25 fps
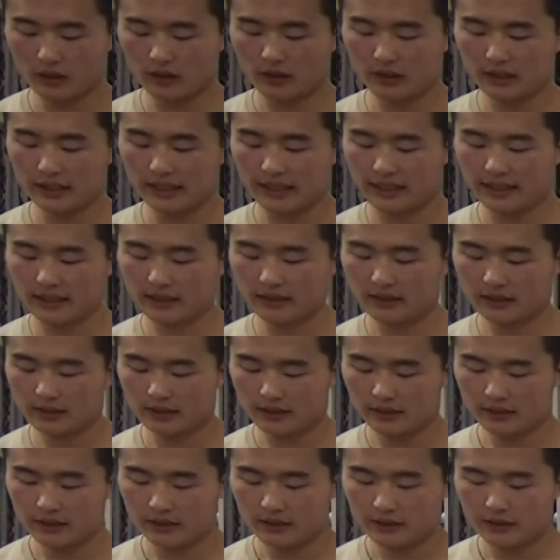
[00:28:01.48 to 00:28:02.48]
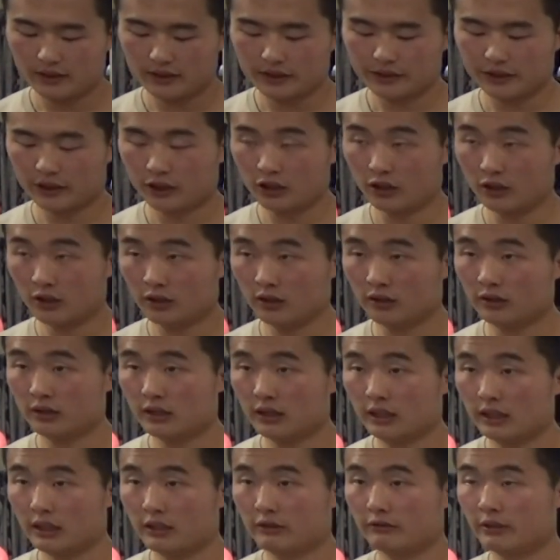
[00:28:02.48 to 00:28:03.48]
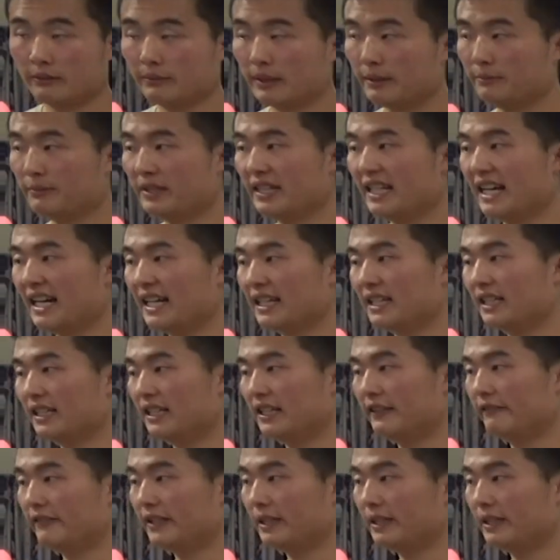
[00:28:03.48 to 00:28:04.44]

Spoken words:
Okay? So remember that if